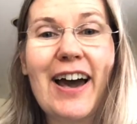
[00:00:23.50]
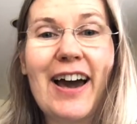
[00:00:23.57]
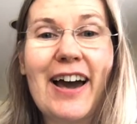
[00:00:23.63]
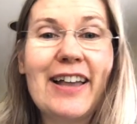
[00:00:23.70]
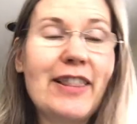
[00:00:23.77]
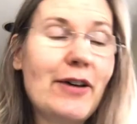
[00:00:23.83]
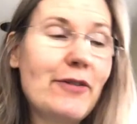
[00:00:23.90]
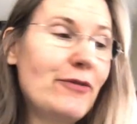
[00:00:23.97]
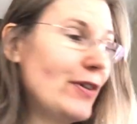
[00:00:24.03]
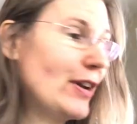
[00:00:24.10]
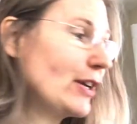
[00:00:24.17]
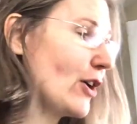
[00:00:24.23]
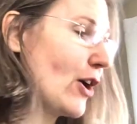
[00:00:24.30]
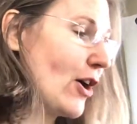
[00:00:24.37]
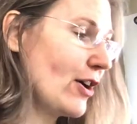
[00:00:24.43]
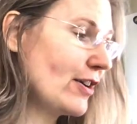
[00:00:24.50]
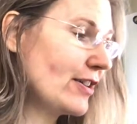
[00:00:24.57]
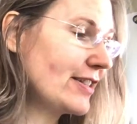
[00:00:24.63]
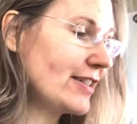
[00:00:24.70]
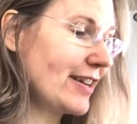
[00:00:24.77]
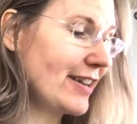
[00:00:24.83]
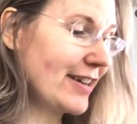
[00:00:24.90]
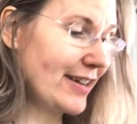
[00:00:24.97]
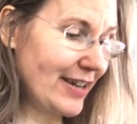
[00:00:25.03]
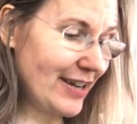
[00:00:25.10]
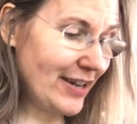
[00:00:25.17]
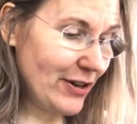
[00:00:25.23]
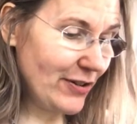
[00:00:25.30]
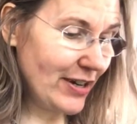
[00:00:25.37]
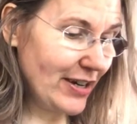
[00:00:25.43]
I love fun cards, and
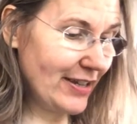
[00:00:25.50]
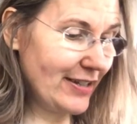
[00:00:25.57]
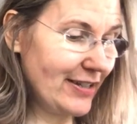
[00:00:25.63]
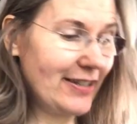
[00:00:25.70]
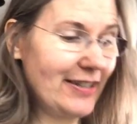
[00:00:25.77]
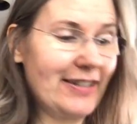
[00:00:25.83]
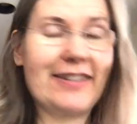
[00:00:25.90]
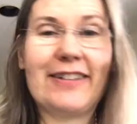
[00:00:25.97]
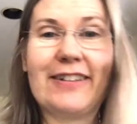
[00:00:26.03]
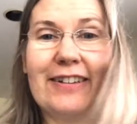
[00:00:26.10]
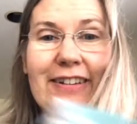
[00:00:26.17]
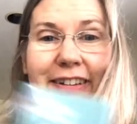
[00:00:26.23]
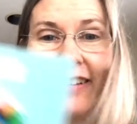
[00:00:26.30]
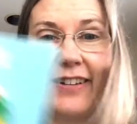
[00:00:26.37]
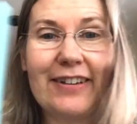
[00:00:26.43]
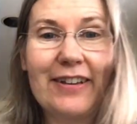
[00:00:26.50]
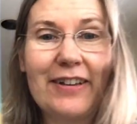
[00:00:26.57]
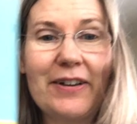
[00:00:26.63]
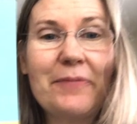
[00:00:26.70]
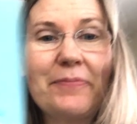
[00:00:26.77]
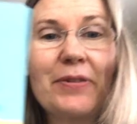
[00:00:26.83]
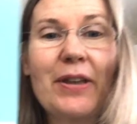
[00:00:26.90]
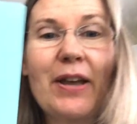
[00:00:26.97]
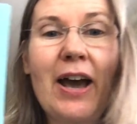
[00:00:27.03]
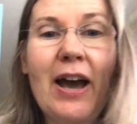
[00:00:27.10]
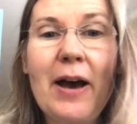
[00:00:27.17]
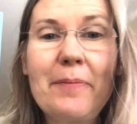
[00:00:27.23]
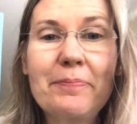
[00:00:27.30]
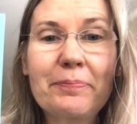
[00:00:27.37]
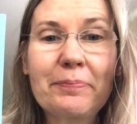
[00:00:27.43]
here it is.
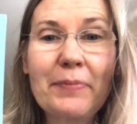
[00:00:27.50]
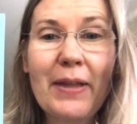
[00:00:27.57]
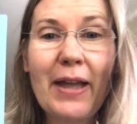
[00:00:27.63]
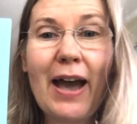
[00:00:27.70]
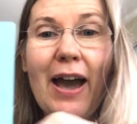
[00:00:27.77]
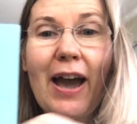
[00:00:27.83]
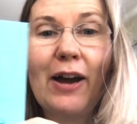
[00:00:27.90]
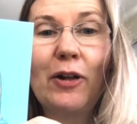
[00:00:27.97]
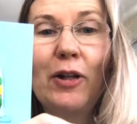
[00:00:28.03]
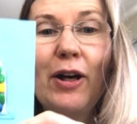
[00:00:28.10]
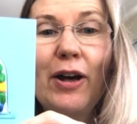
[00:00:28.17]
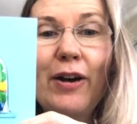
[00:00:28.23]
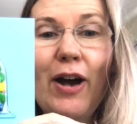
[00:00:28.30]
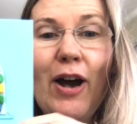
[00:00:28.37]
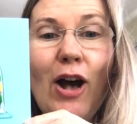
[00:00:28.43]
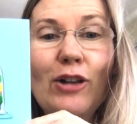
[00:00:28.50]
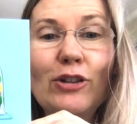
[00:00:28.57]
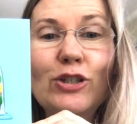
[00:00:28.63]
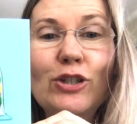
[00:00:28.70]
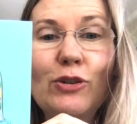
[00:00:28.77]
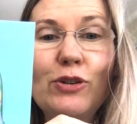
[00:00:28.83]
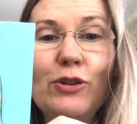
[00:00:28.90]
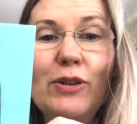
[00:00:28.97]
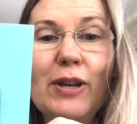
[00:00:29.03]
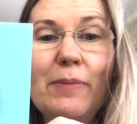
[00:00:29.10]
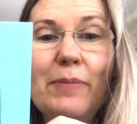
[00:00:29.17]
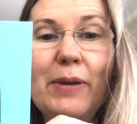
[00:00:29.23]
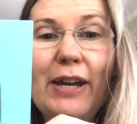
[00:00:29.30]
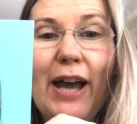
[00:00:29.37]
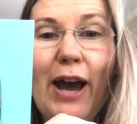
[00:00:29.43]
Um, I'll I'll show you in a
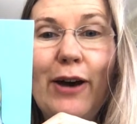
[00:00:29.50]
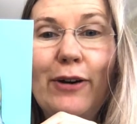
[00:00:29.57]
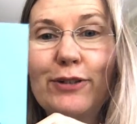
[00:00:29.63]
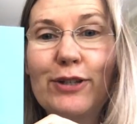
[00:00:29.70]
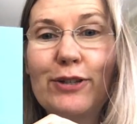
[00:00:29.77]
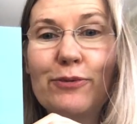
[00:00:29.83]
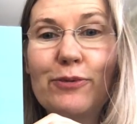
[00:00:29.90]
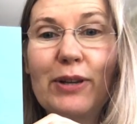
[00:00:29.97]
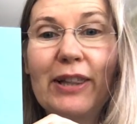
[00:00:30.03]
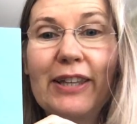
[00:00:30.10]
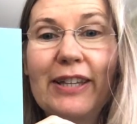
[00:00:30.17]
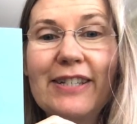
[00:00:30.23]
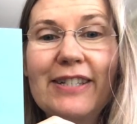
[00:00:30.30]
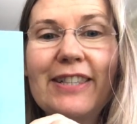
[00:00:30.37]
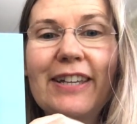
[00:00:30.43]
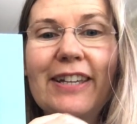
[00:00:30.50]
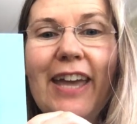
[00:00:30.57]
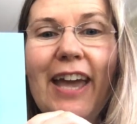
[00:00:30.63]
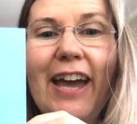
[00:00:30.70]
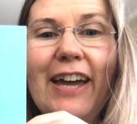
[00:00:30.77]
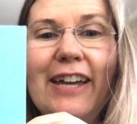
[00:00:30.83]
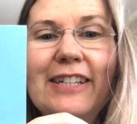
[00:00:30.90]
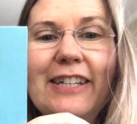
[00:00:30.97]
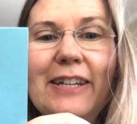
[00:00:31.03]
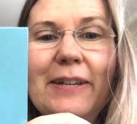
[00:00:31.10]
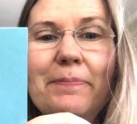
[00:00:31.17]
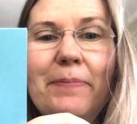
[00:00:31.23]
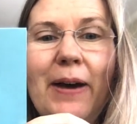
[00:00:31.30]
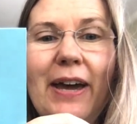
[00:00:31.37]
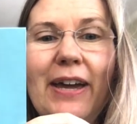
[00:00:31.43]
minute how to release the candy,
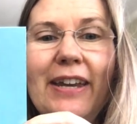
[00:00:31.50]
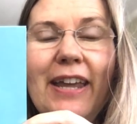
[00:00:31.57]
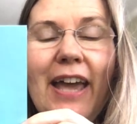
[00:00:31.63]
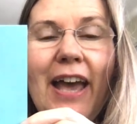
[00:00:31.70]
but